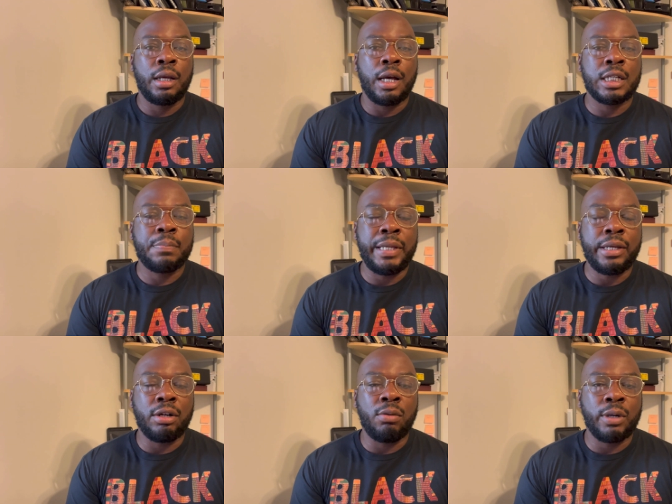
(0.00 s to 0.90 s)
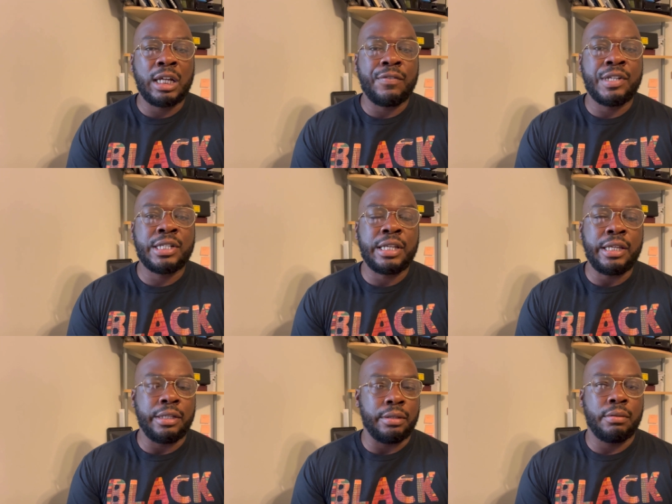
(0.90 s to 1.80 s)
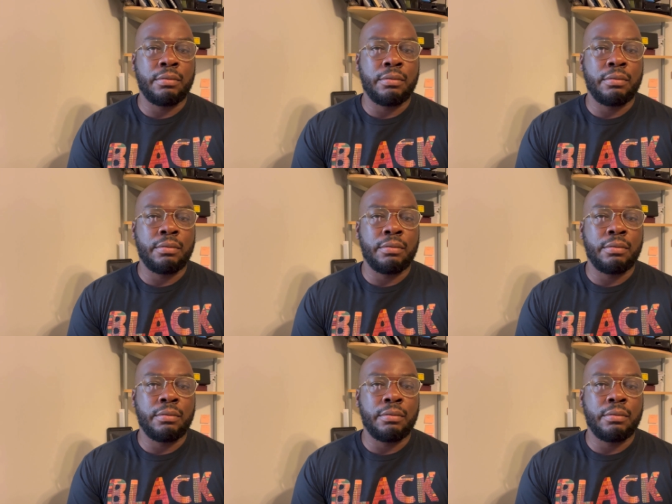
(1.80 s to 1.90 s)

I speak on what I've seen,